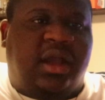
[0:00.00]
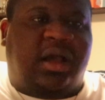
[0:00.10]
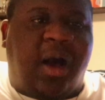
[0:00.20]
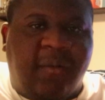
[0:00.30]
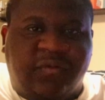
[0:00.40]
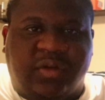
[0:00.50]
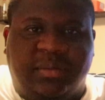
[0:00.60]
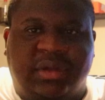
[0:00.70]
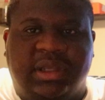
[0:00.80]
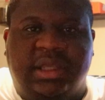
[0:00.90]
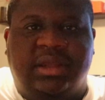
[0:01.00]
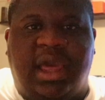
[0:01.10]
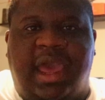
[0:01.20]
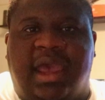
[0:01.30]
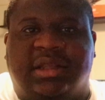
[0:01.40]
comfortably
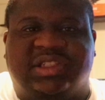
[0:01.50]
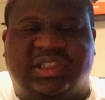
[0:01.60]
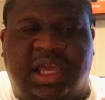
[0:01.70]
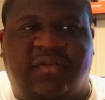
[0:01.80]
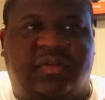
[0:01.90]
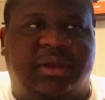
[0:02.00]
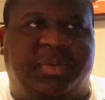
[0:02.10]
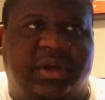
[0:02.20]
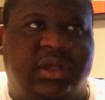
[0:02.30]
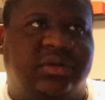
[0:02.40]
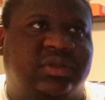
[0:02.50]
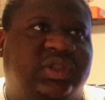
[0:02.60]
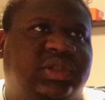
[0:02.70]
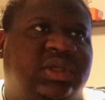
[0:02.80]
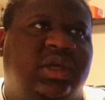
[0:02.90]
and safely
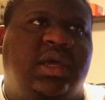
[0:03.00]
produce,